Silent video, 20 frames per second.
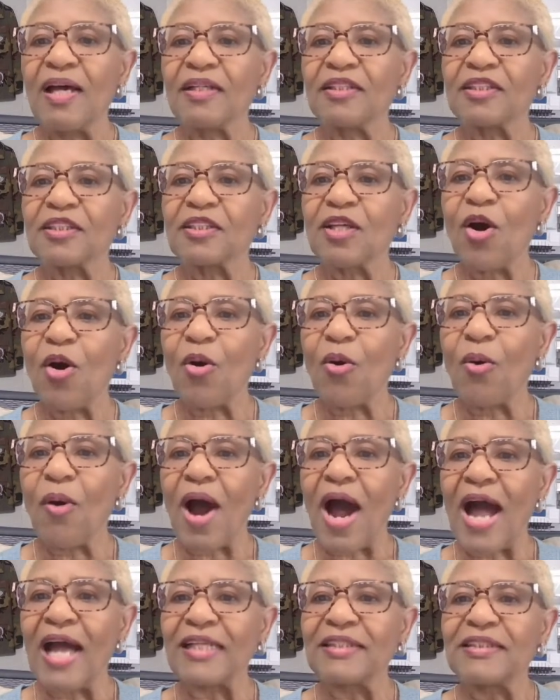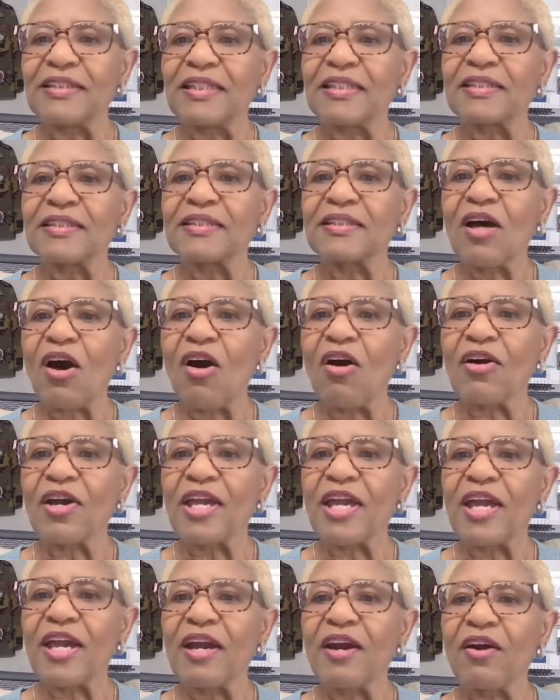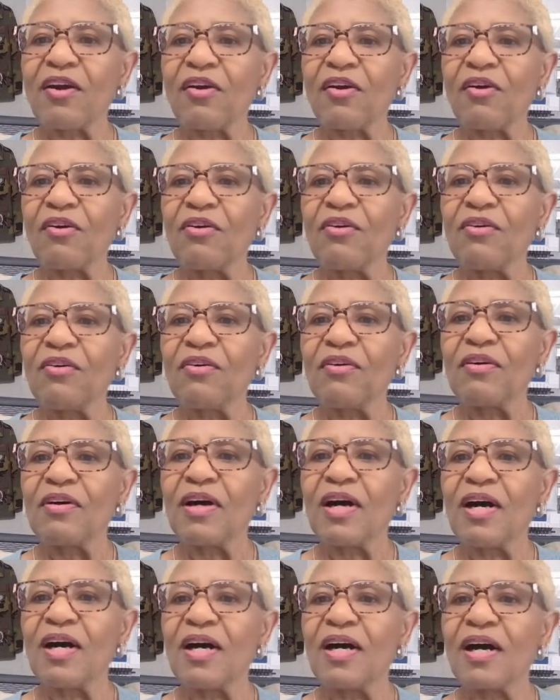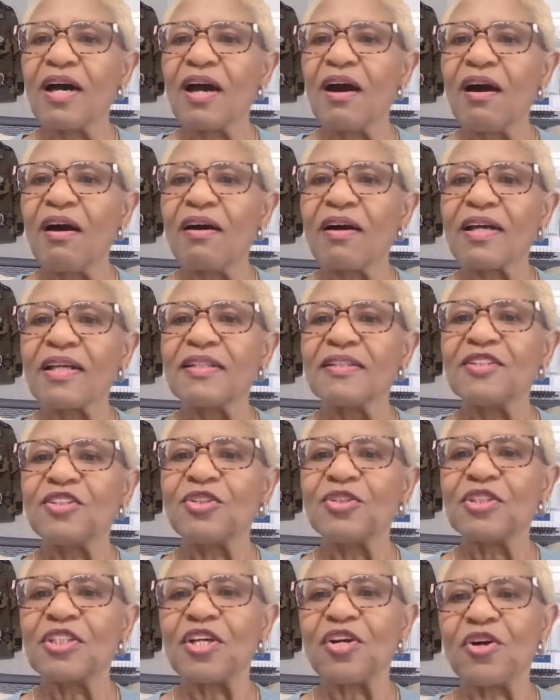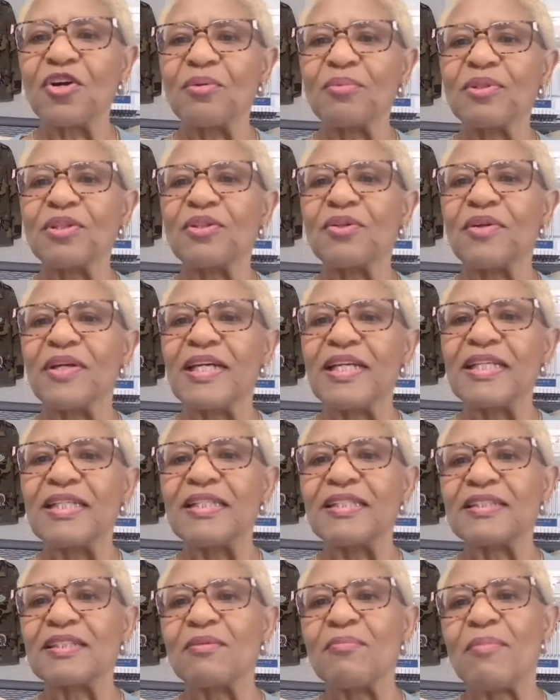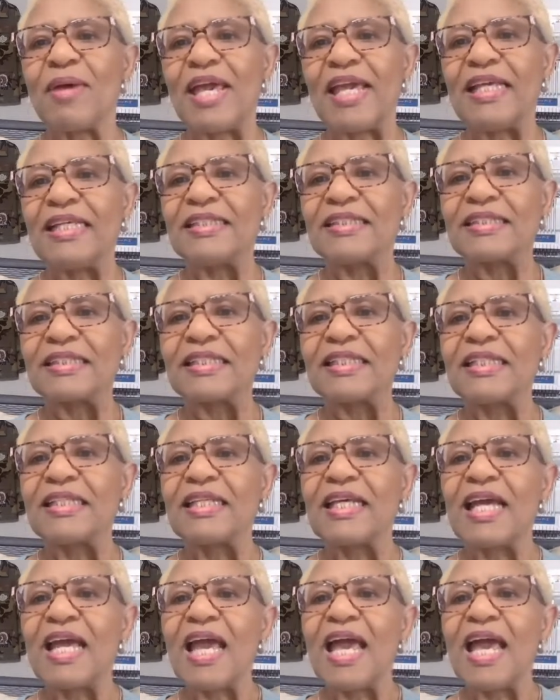So I just saw Carol Calkins. You said Urban Thread is amazing.